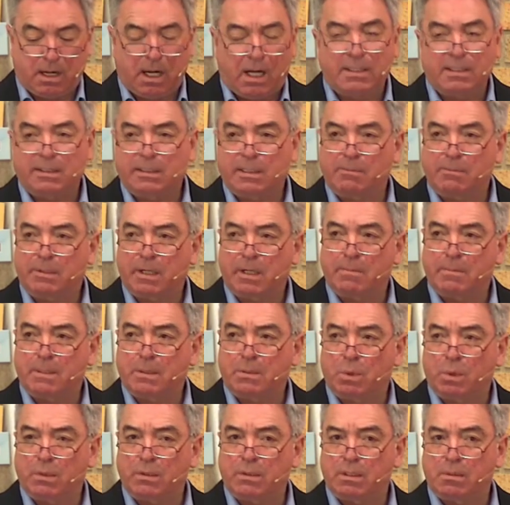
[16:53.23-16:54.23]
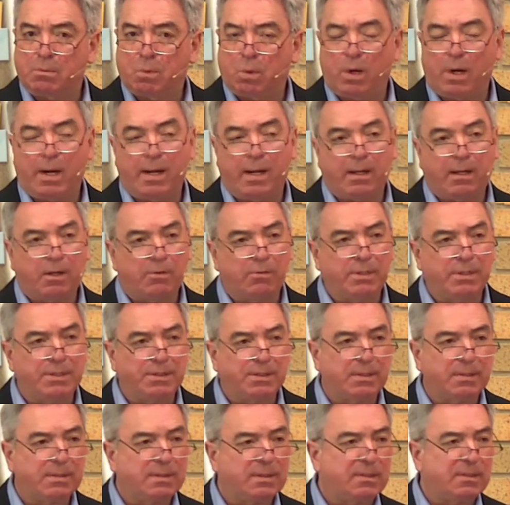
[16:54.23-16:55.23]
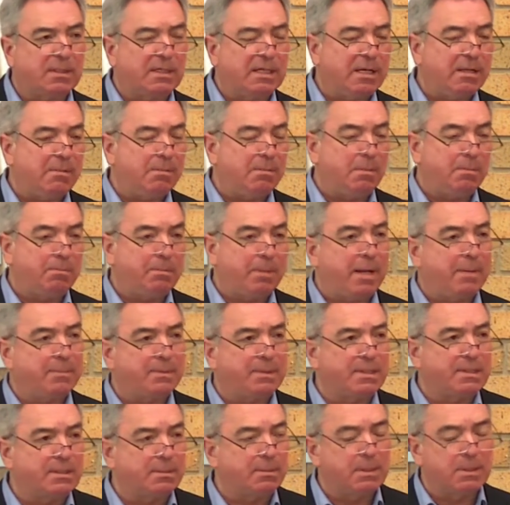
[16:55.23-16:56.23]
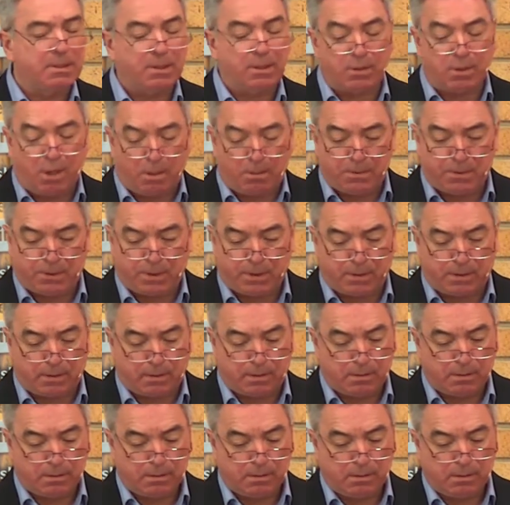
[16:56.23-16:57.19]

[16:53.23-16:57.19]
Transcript: I sometimes wonder why Christians see baptism as an option.